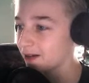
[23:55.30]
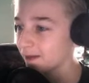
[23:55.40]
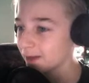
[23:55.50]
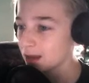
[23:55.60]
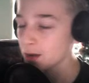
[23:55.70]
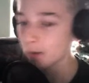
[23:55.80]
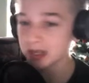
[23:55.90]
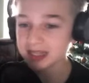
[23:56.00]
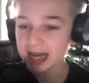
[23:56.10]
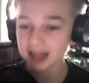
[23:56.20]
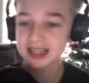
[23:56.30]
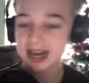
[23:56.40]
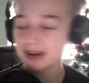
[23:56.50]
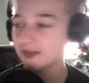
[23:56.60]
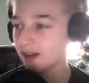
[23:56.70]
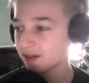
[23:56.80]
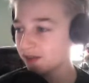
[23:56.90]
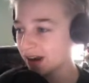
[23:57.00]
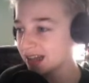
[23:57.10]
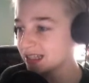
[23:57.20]
We used to play Hunger Games, and
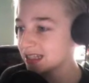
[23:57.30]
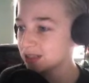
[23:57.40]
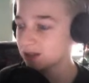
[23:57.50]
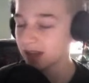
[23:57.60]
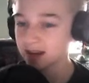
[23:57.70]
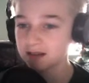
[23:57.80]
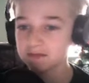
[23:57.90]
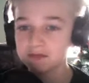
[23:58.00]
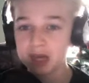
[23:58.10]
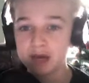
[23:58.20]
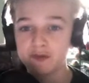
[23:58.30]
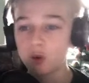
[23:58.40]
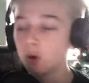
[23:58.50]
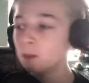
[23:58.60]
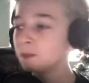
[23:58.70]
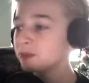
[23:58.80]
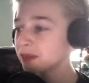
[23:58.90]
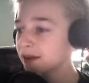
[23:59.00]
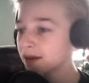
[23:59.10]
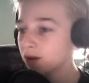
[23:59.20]
like we'd get like 10 of our friends.